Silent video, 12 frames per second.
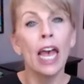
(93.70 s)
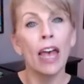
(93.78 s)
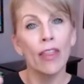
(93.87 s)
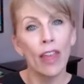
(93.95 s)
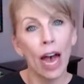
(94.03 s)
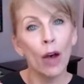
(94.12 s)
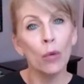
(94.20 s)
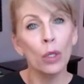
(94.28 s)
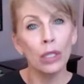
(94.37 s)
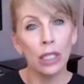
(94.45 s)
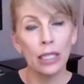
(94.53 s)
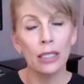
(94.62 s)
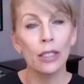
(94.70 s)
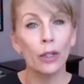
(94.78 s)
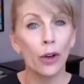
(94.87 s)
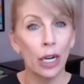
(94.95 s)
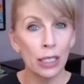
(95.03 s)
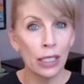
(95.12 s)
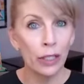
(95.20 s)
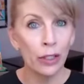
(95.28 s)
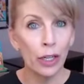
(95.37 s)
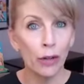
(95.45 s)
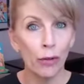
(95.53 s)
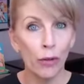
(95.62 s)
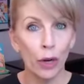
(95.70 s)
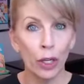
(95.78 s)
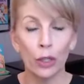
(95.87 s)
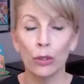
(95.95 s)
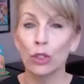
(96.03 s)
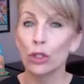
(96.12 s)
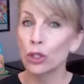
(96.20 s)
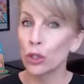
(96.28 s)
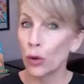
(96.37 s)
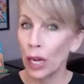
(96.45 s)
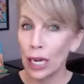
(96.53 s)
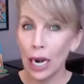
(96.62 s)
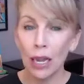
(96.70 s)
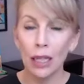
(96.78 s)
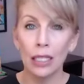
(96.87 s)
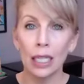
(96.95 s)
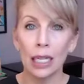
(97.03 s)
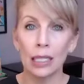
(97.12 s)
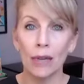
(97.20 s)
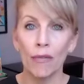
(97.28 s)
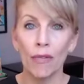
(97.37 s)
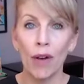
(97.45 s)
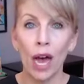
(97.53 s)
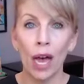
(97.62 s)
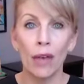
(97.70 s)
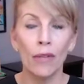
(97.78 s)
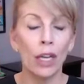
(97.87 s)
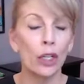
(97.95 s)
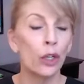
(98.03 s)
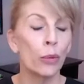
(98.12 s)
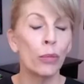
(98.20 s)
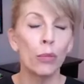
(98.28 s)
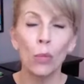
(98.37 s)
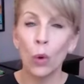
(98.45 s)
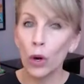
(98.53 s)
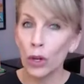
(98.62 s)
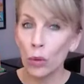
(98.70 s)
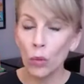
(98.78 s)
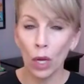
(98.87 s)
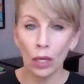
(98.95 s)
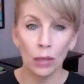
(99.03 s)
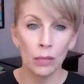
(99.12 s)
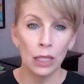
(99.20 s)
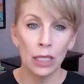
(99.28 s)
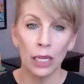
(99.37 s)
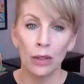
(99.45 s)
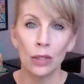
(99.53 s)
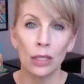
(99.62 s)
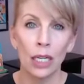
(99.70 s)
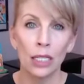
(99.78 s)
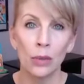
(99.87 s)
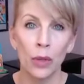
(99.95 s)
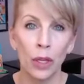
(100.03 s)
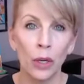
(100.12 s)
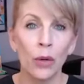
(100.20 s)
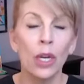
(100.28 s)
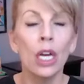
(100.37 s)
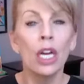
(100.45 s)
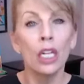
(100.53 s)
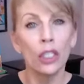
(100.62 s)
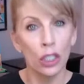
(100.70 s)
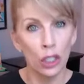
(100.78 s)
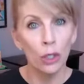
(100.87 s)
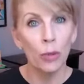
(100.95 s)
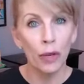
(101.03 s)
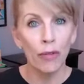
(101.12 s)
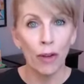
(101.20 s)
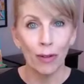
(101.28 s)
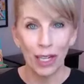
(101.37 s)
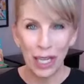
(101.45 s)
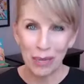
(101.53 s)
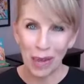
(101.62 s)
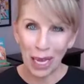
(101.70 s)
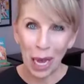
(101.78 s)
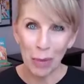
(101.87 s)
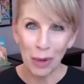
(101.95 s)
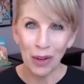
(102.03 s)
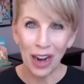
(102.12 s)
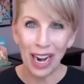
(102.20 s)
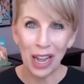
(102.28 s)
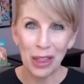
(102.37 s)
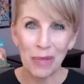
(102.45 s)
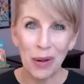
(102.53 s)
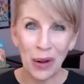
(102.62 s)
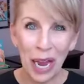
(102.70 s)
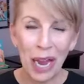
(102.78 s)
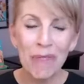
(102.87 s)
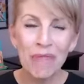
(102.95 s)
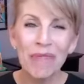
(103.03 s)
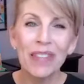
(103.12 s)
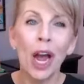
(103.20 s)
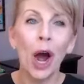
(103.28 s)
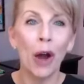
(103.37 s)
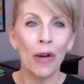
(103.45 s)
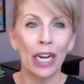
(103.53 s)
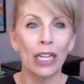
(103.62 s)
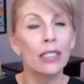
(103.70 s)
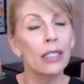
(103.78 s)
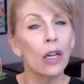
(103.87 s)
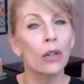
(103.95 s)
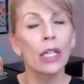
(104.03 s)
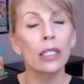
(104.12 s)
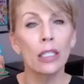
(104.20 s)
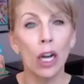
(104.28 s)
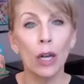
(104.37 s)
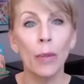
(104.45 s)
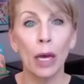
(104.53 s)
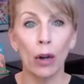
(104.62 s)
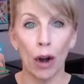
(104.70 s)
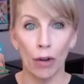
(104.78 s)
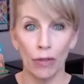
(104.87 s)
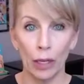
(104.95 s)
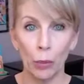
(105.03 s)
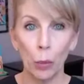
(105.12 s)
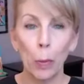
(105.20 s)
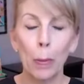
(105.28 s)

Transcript: And that will list the criteria for you straight out of the DSM 5. And you're more than welcome to take those slides with you. Just do me a favor and keep my copyright on them. Okay. All right. So let's talk about ARFID.